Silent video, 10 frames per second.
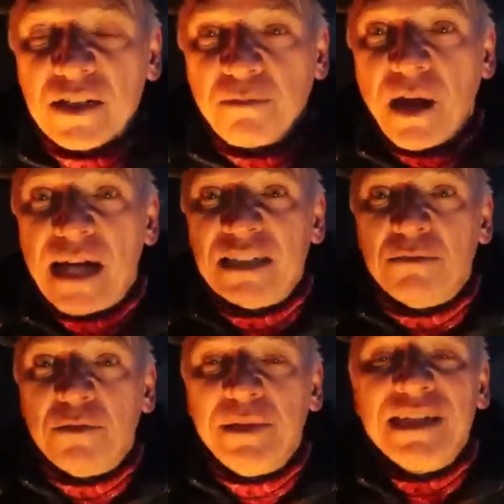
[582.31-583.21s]
as
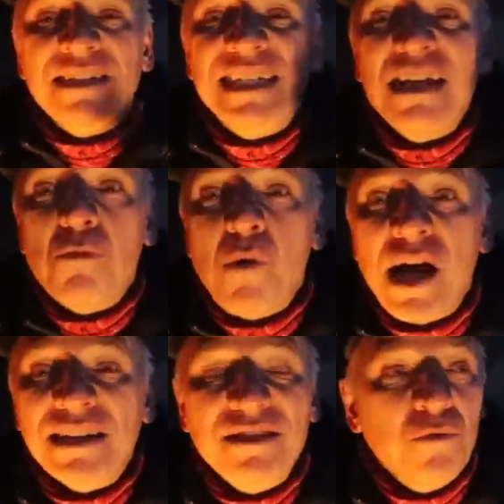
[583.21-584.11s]
possible because he didn't
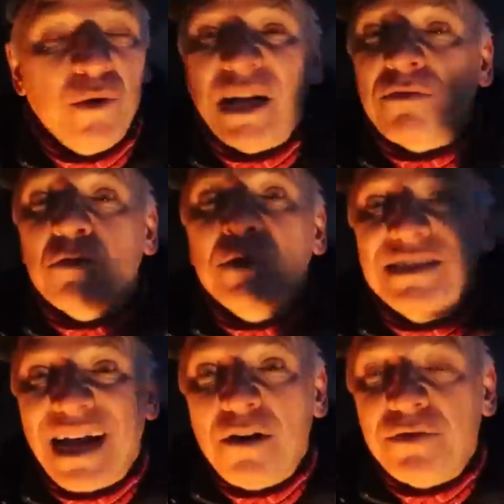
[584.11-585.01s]
want whatever
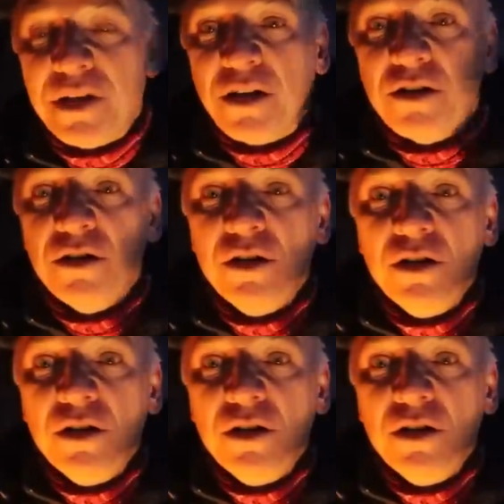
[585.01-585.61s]
was out there